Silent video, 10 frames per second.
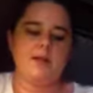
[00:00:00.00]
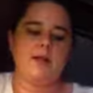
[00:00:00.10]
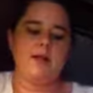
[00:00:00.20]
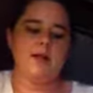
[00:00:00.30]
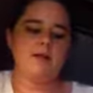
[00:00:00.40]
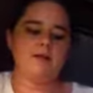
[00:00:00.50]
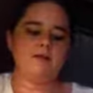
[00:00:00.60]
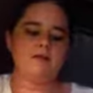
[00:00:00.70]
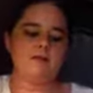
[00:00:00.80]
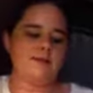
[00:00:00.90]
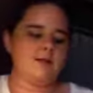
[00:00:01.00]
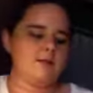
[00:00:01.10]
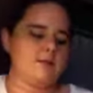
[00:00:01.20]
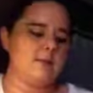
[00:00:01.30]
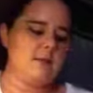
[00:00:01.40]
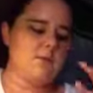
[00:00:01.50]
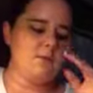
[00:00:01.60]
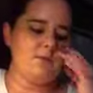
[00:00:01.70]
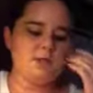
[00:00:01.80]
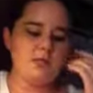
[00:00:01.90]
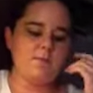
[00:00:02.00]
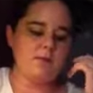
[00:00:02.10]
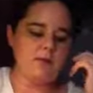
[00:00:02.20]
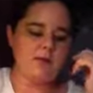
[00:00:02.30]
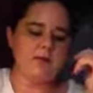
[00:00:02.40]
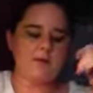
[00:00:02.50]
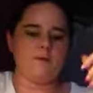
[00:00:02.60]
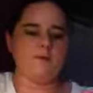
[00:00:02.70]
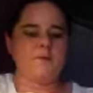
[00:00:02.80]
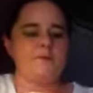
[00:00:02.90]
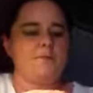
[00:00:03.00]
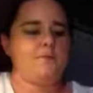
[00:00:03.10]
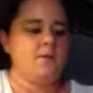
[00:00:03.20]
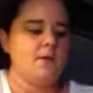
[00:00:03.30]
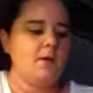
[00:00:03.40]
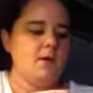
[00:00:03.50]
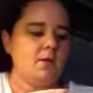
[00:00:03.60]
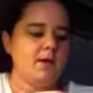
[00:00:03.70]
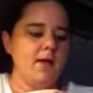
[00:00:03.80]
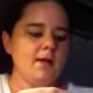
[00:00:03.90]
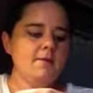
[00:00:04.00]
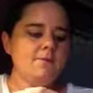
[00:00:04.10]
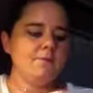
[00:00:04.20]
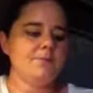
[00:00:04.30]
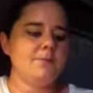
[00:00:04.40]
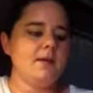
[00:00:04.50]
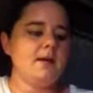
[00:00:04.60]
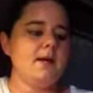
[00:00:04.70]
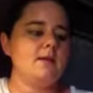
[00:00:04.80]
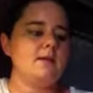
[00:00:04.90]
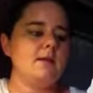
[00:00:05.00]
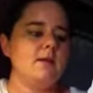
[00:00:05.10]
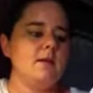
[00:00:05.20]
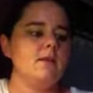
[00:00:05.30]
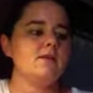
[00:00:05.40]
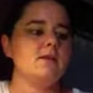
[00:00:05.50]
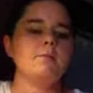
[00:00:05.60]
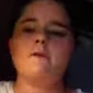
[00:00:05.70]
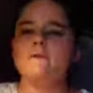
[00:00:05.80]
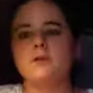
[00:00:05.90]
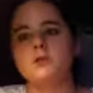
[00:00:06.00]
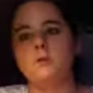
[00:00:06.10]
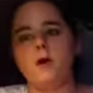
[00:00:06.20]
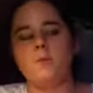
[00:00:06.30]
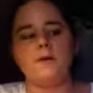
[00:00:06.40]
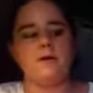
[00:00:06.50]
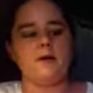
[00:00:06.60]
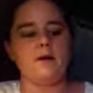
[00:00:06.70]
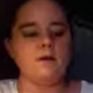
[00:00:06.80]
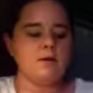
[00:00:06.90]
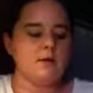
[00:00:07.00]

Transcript: And let's see what she put in here. Okay, and this is my first swap with her.